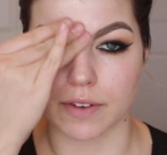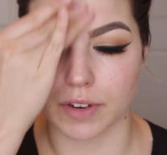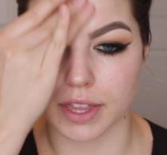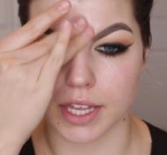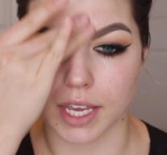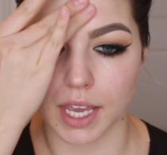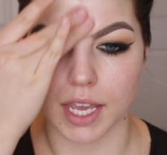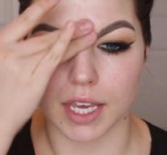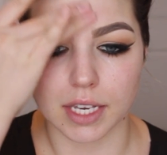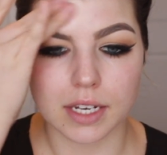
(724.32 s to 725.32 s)
everything
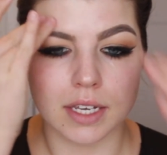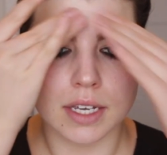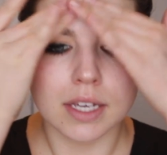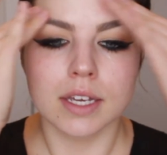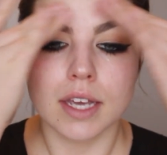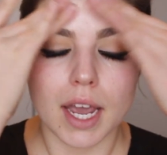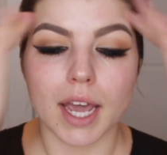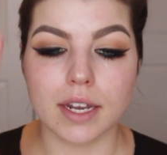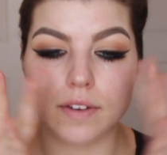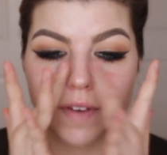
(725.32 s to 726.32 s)
in,
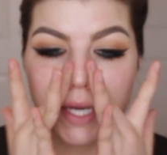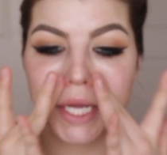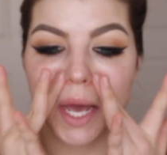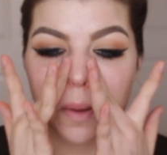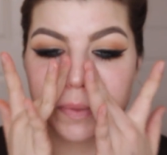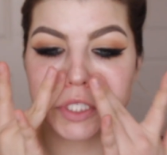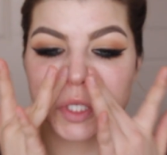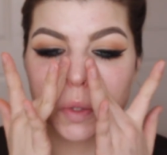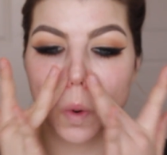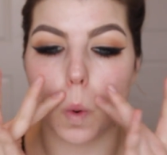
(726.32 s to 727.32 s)
and I find it helps
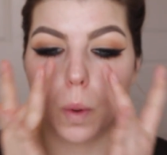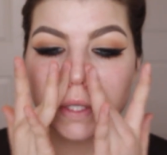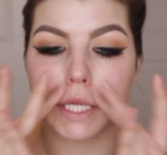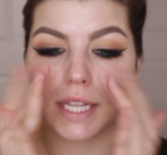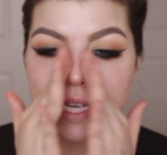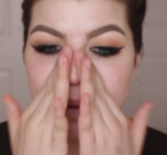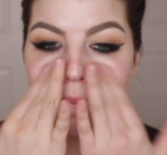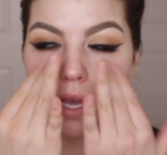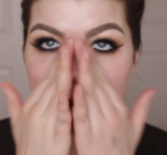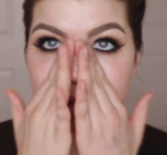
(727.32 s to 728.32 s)
to hold the
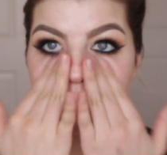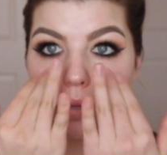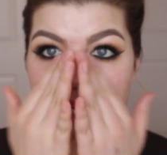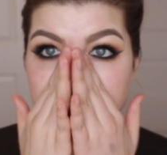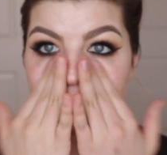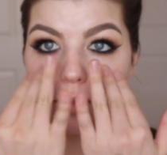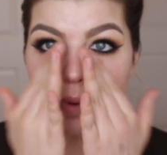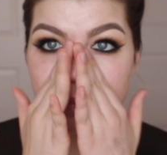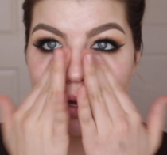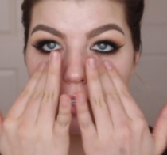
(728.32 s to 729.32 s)
makeup in place a little
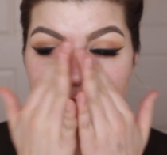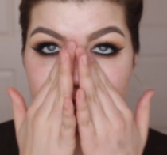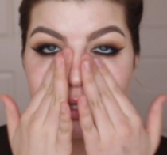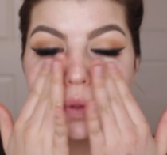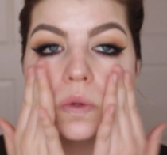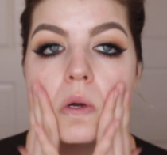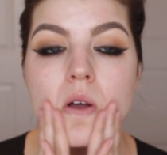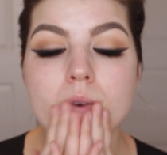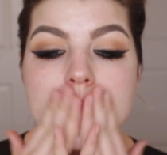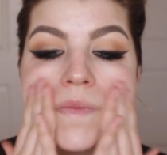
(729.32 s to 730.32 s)
bit better too.
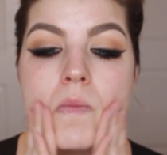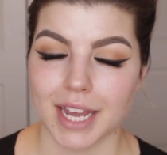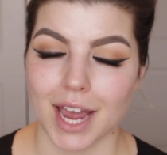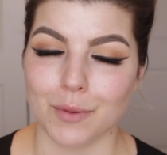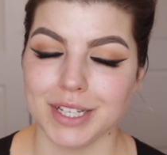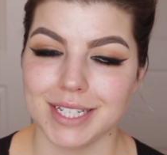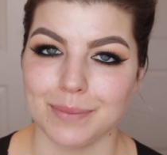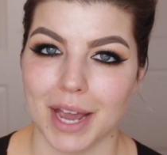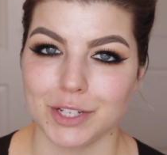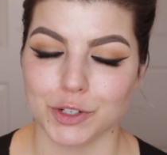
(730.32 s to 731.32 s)
Today I want
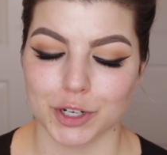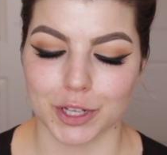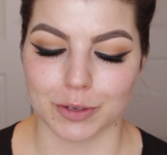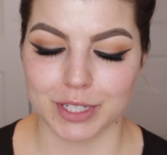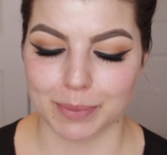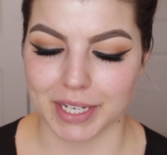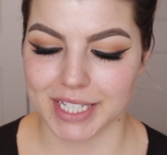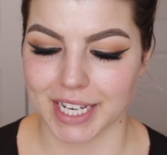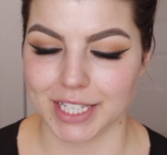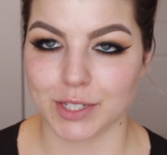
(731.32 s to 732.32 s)
some extra glow to my
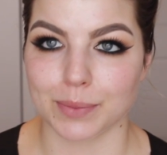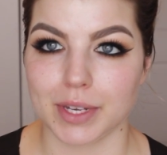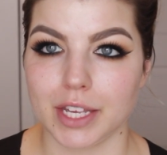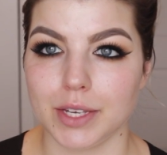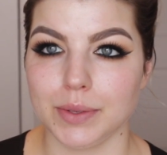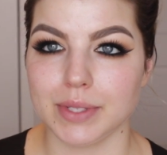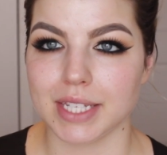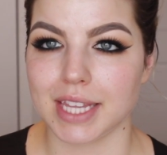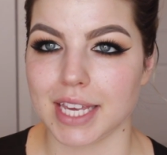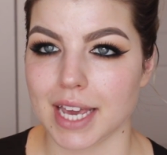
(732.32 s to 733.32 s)
skin, so I'm going to use
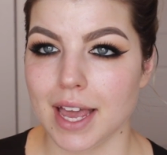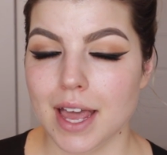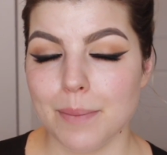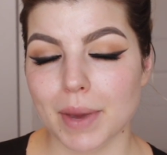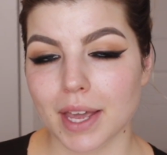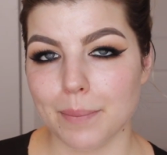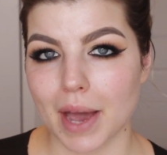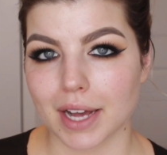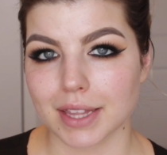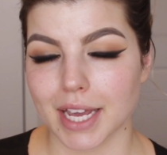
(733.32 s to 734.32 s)
the BECCA
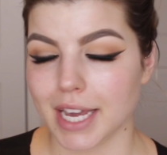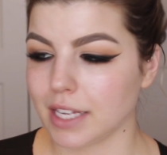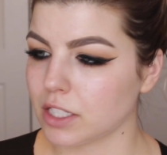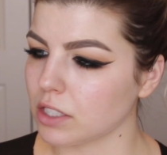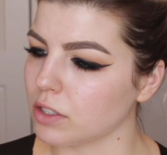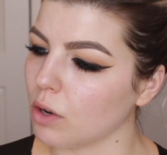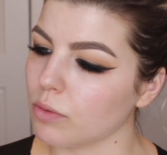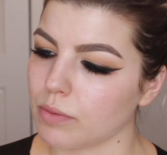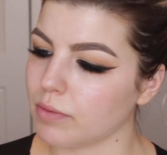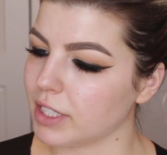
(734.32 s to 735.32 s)
Backlight,
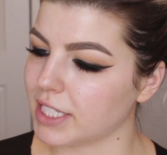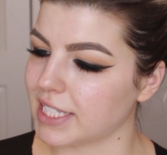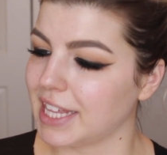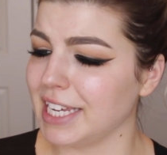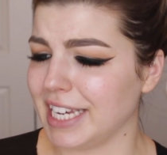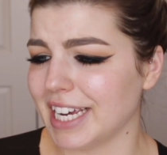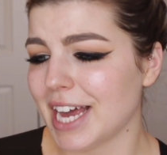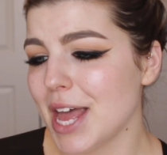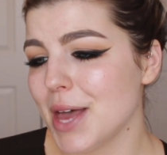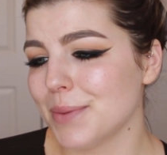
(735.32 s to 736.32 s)
no, this is the
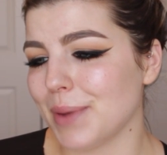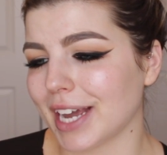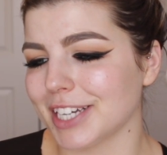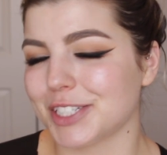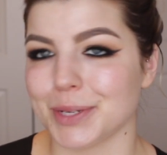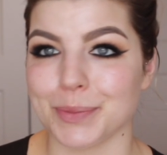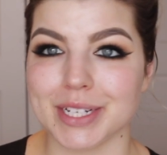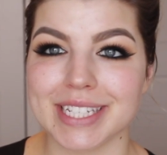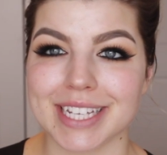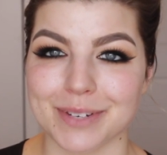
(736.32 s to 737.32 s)
BECCA
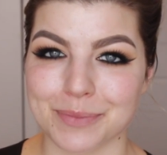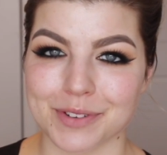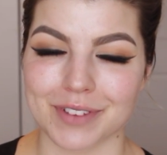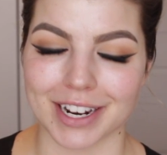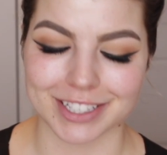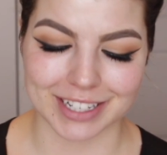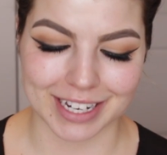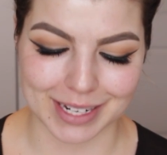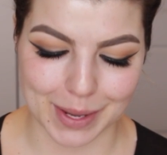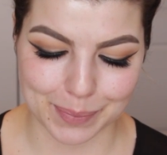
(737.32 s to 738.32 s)
Shimmering Skin Perfector
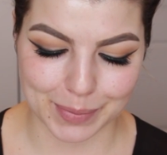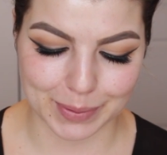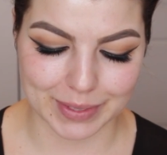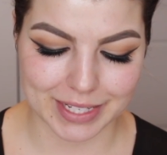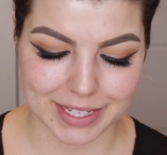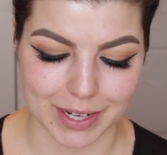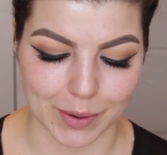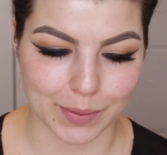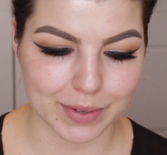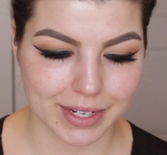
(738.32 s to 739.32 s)
in
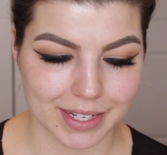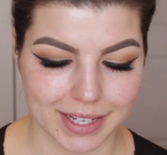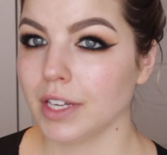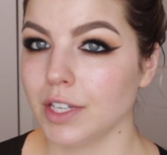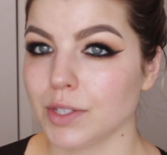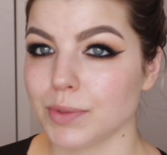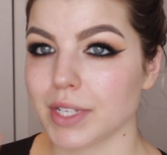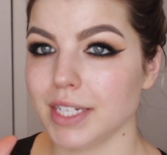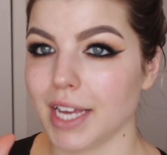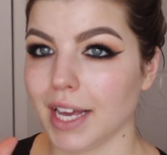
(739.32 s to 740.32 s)
Moonstone. So I'm just
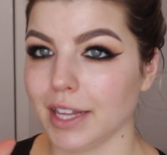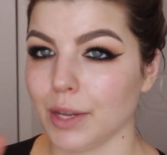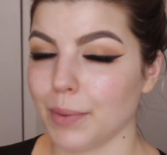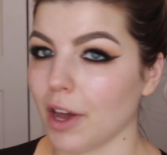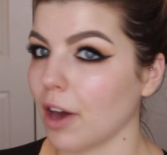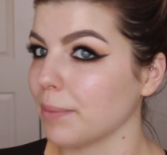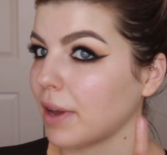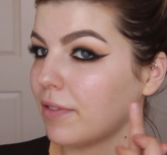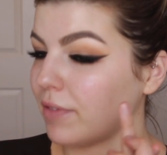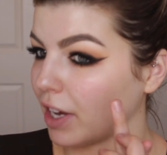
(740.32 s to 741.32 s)
going to take a little bit on
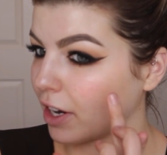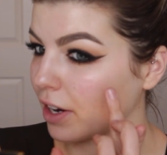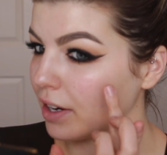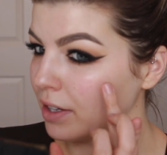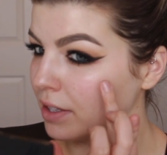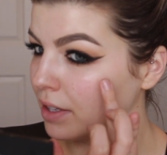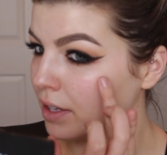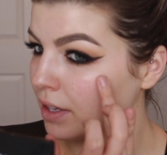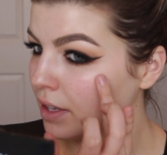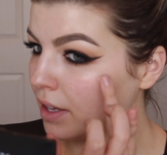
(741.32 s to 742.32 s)
my finger
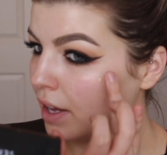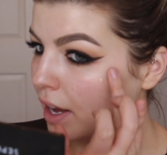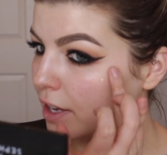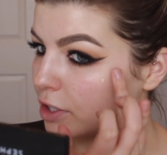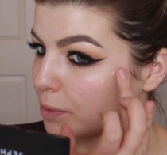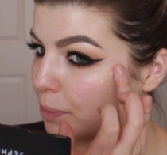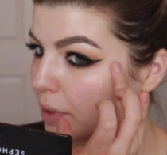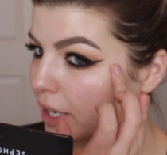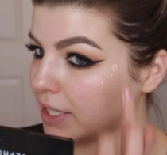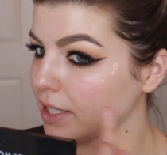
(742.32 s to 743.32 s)
and just
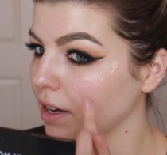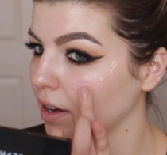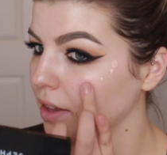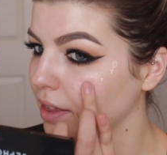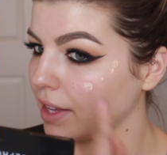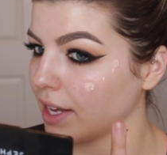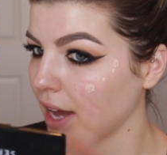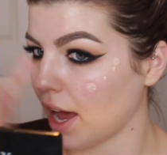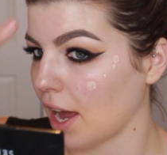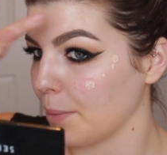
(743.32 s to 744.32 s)
place it on the
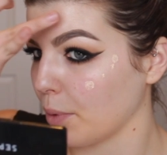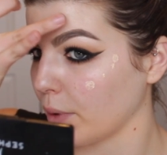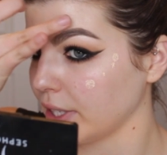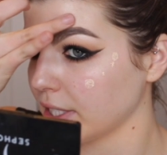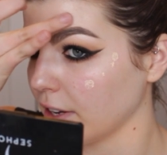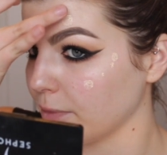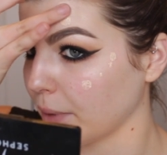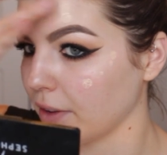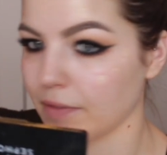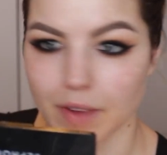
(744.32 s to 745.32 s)
high points of
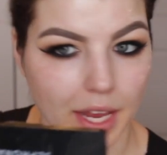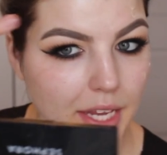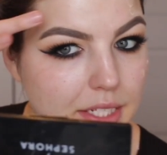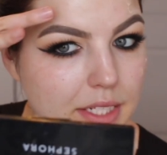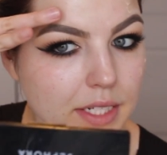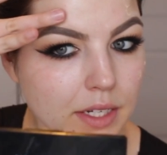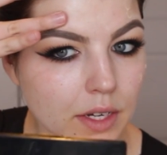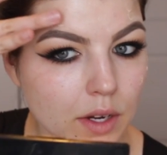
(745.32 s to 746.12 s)
my face.